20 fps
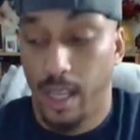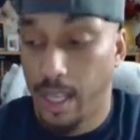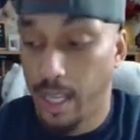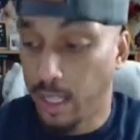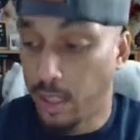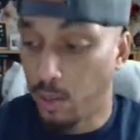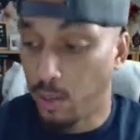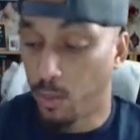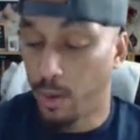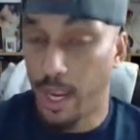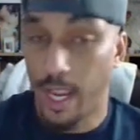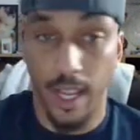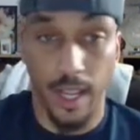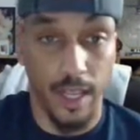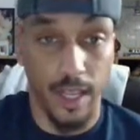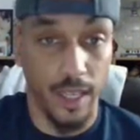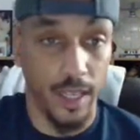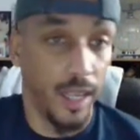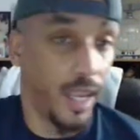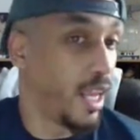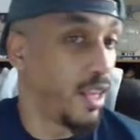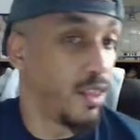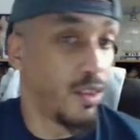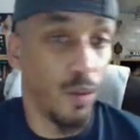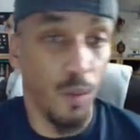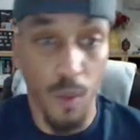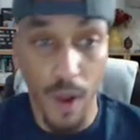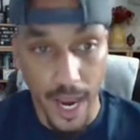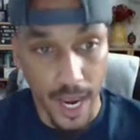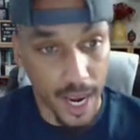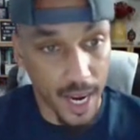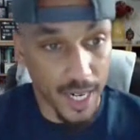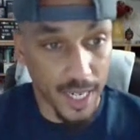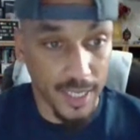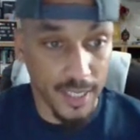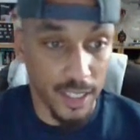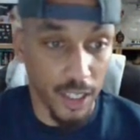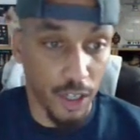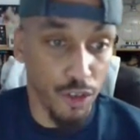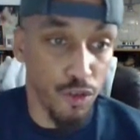Either way, I
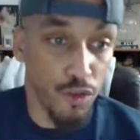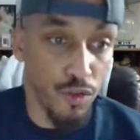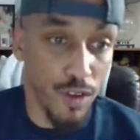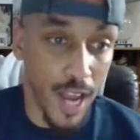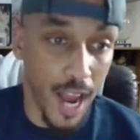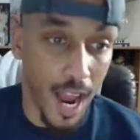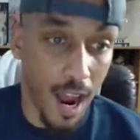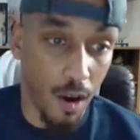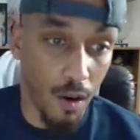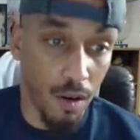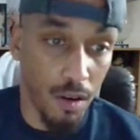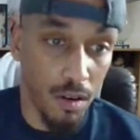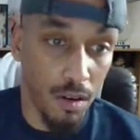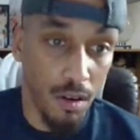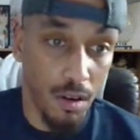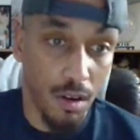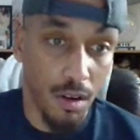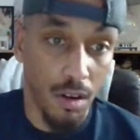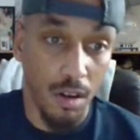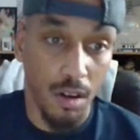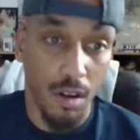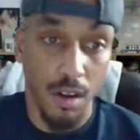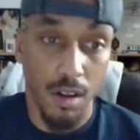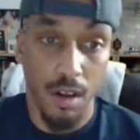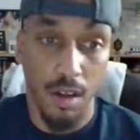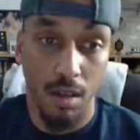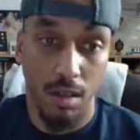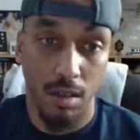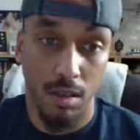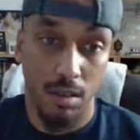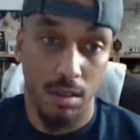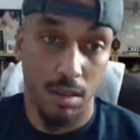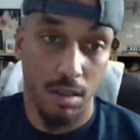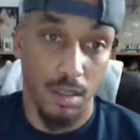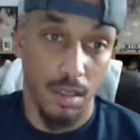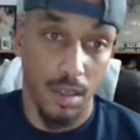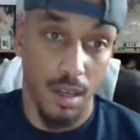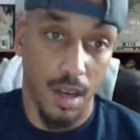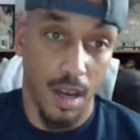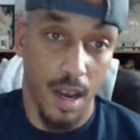can tell you now,
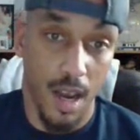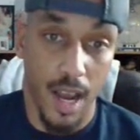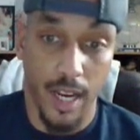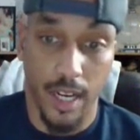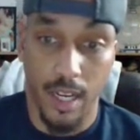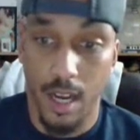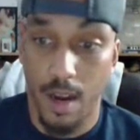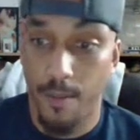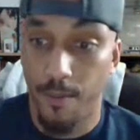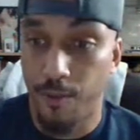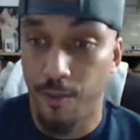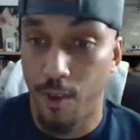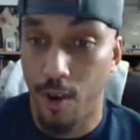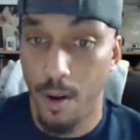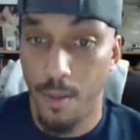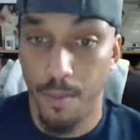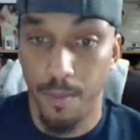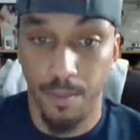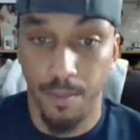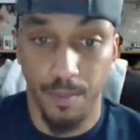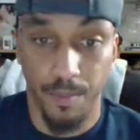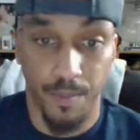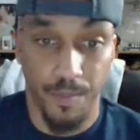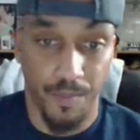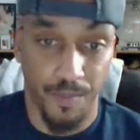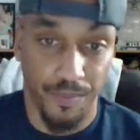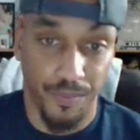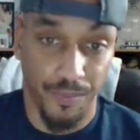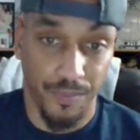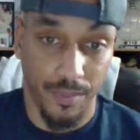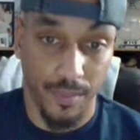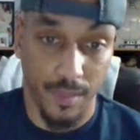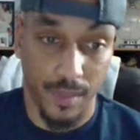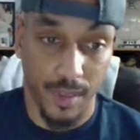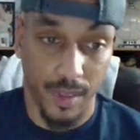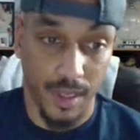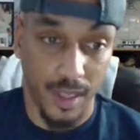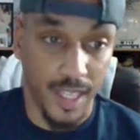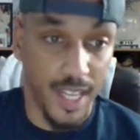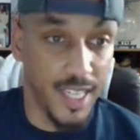I come from
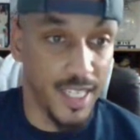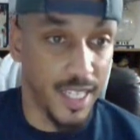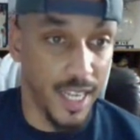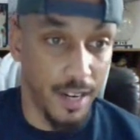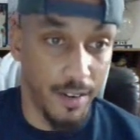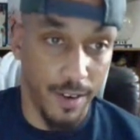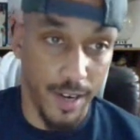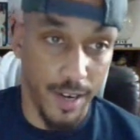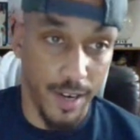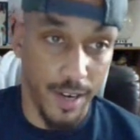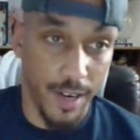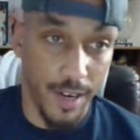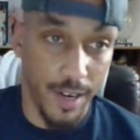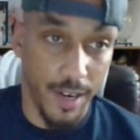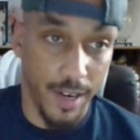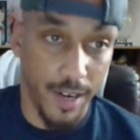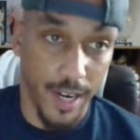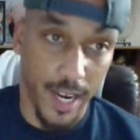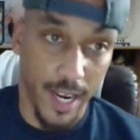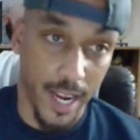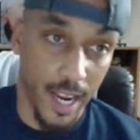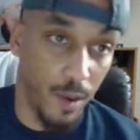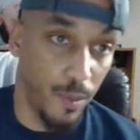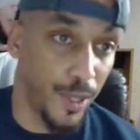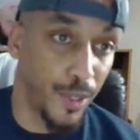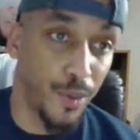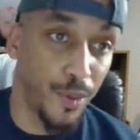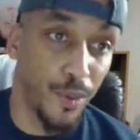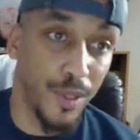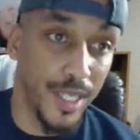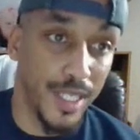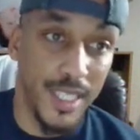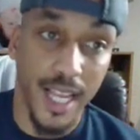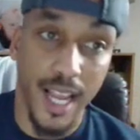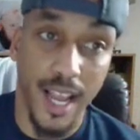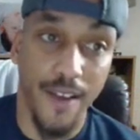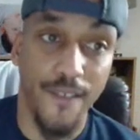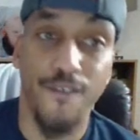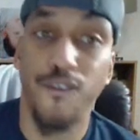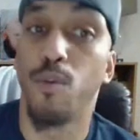this area here. We call this here
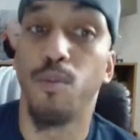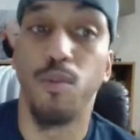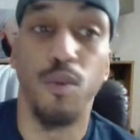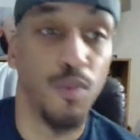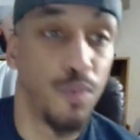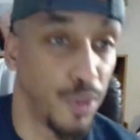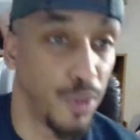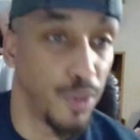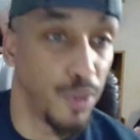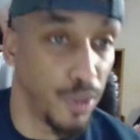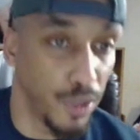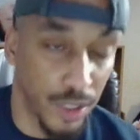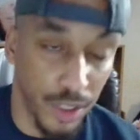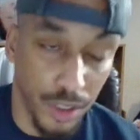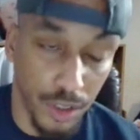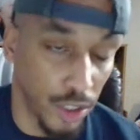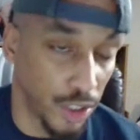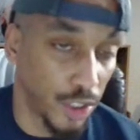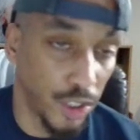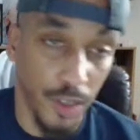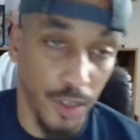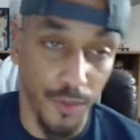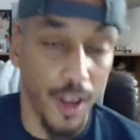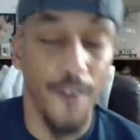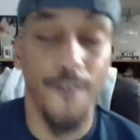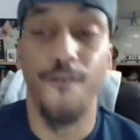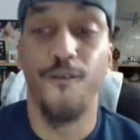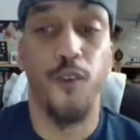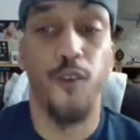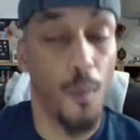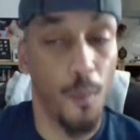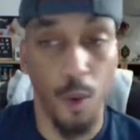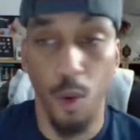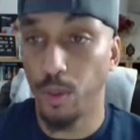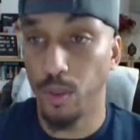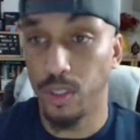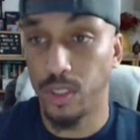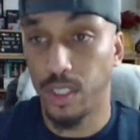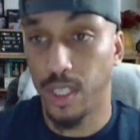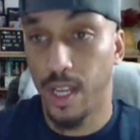football boots, not soft football
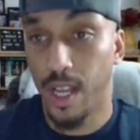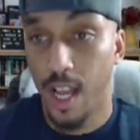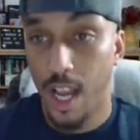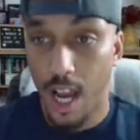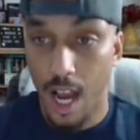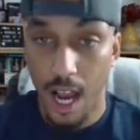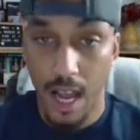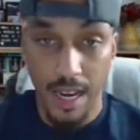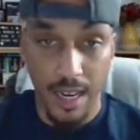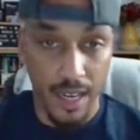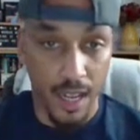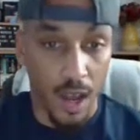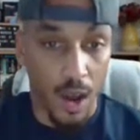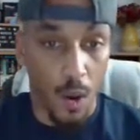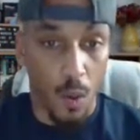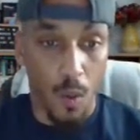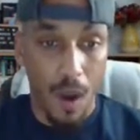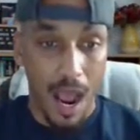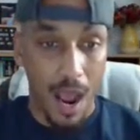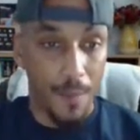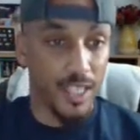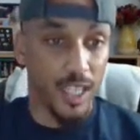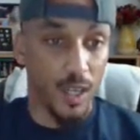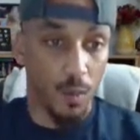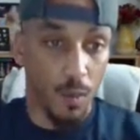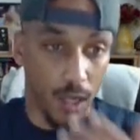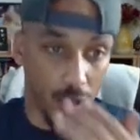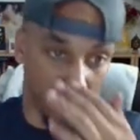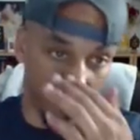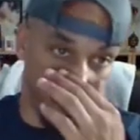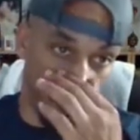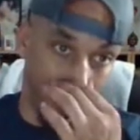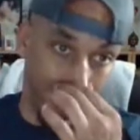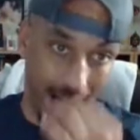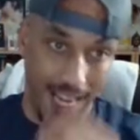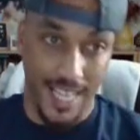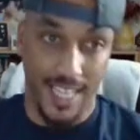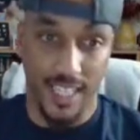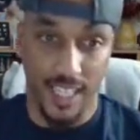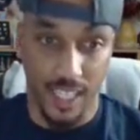boots. And what happened to the ones with
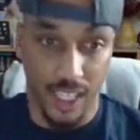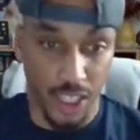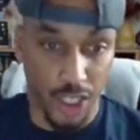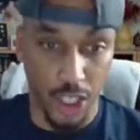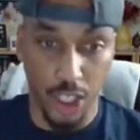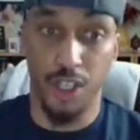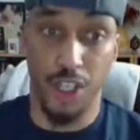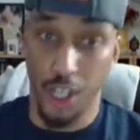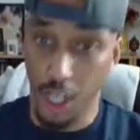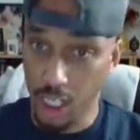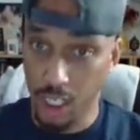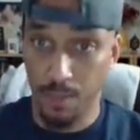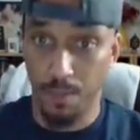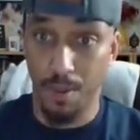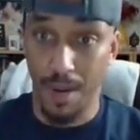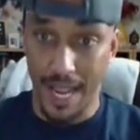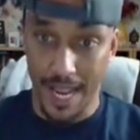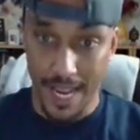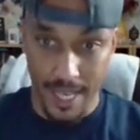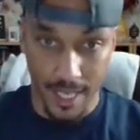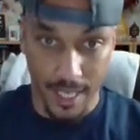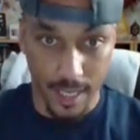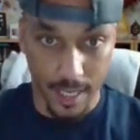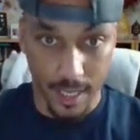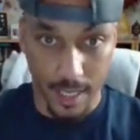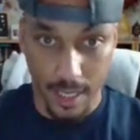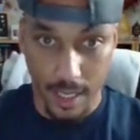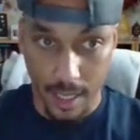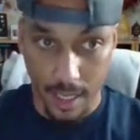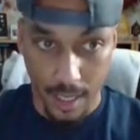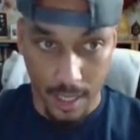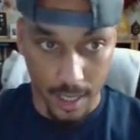blades? Just blades.